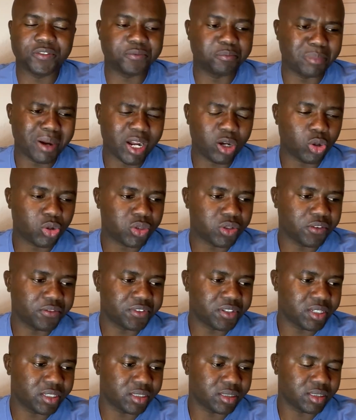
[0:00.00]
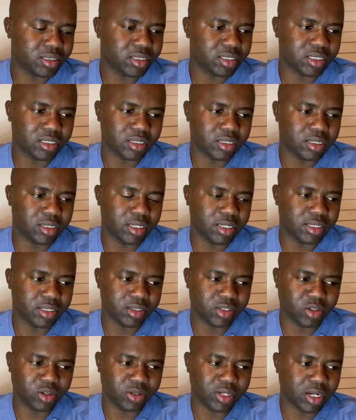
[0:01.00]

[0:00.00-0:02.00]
Microsoft is not